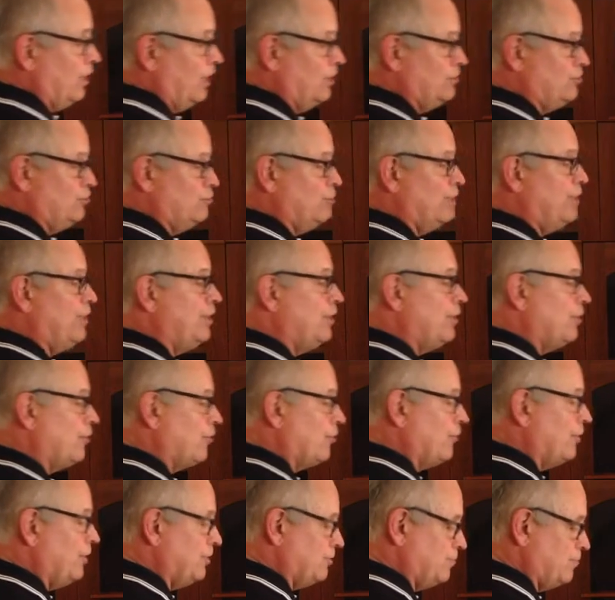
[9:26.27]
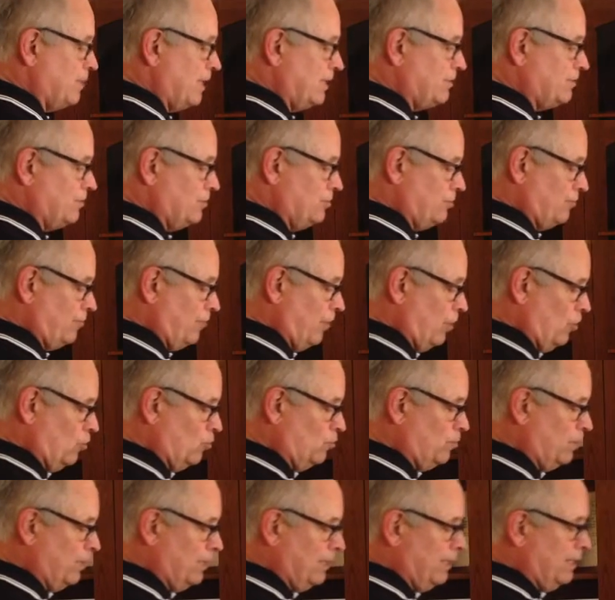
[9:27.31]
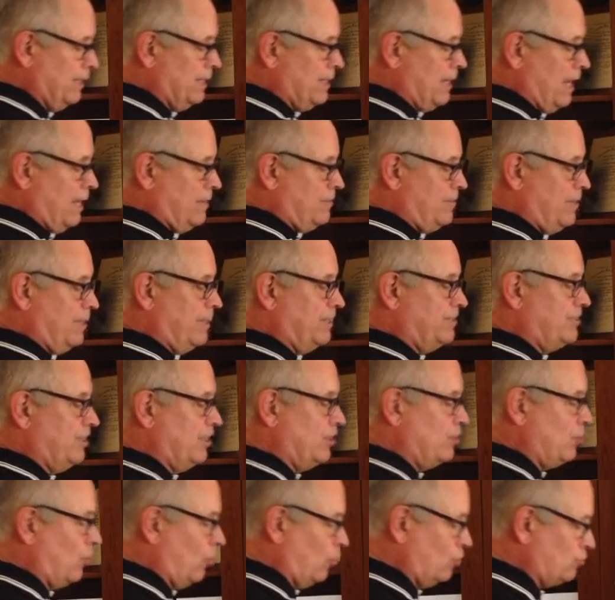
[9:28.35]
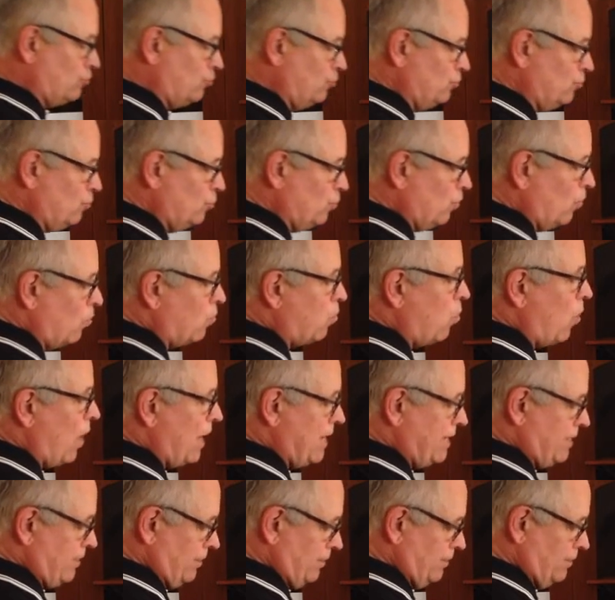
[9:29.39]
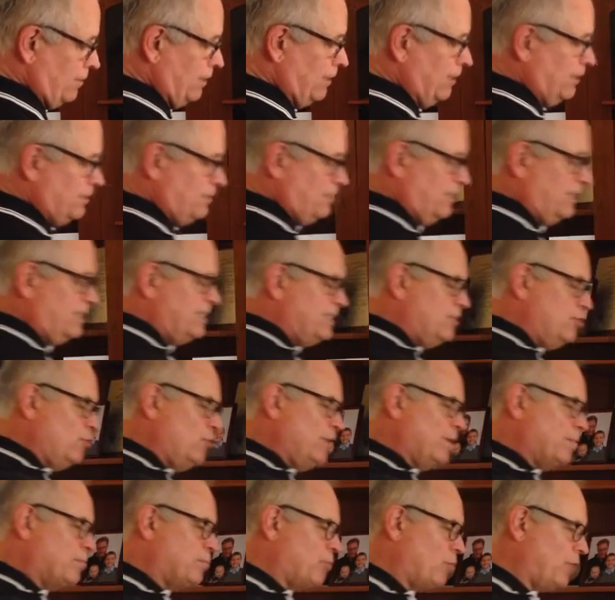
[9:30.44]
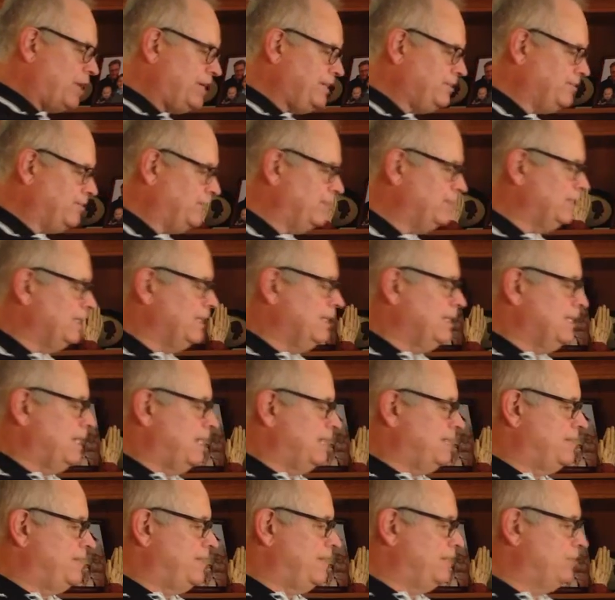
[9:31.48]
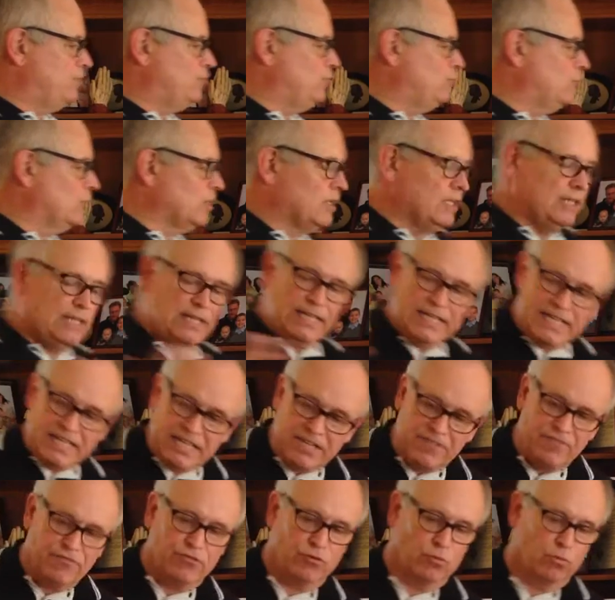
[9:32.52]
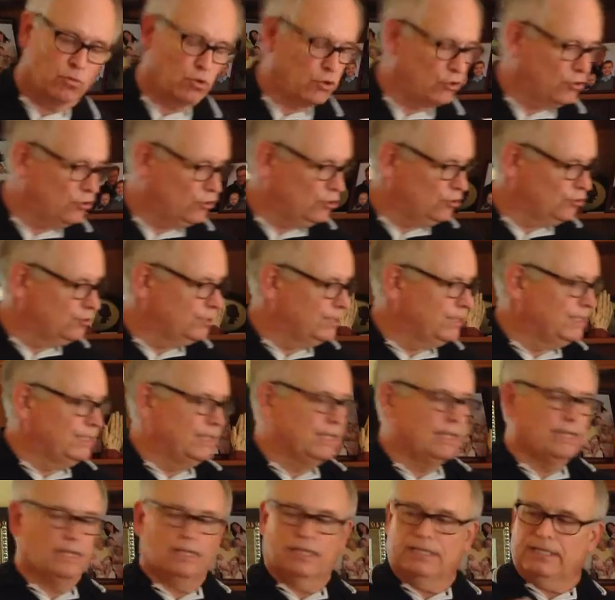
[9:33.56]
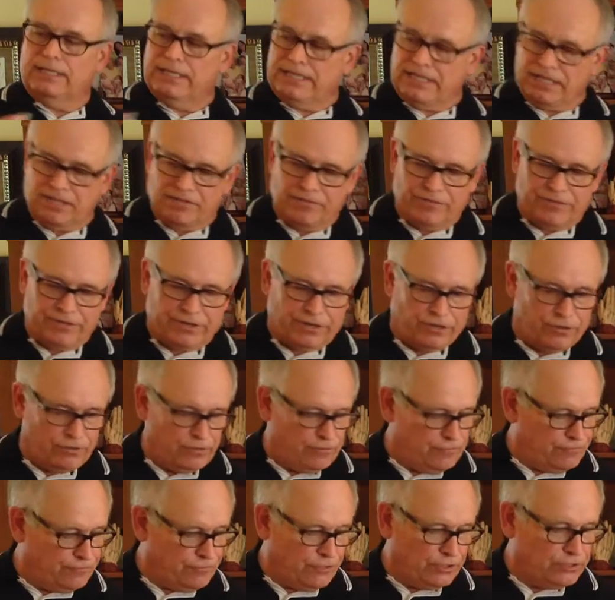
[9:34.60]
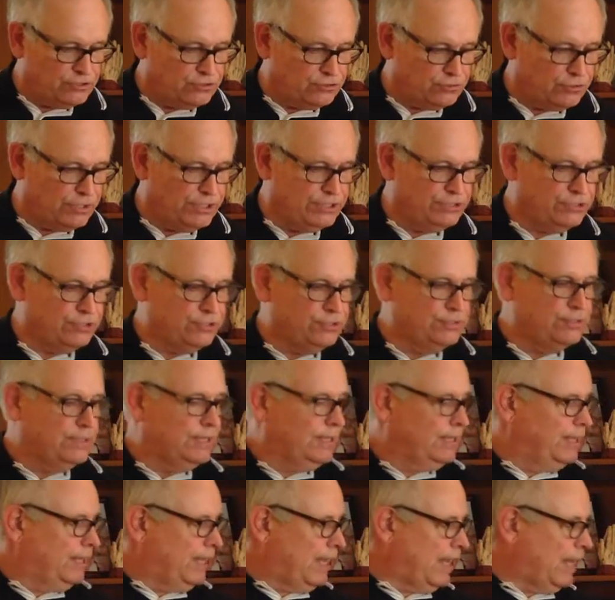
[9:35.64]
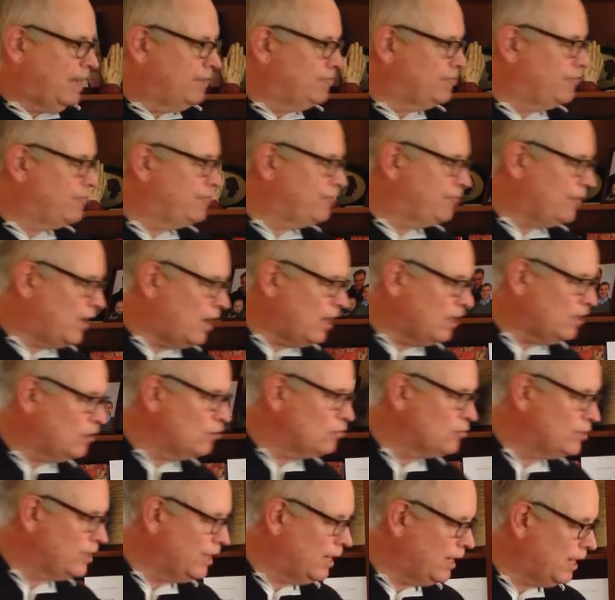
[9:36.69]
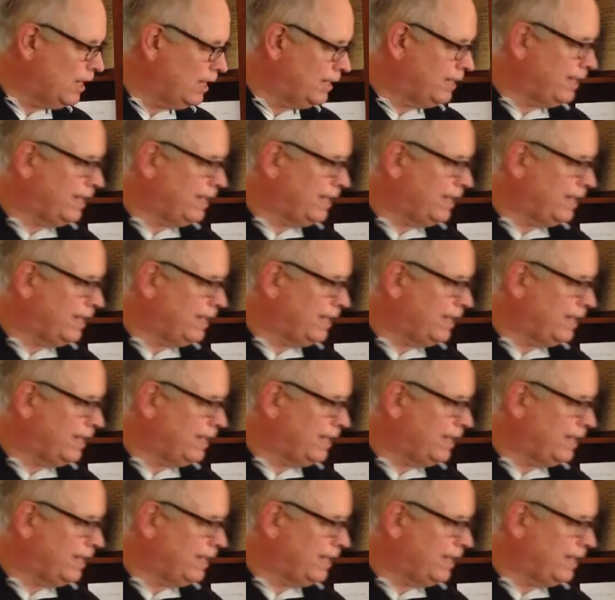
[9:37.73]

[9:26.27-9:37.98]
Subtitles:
as you hear his message of hope, and then as he calls you to awaken, to embrace it, and then to leave the world, leave their frustration, and follow God.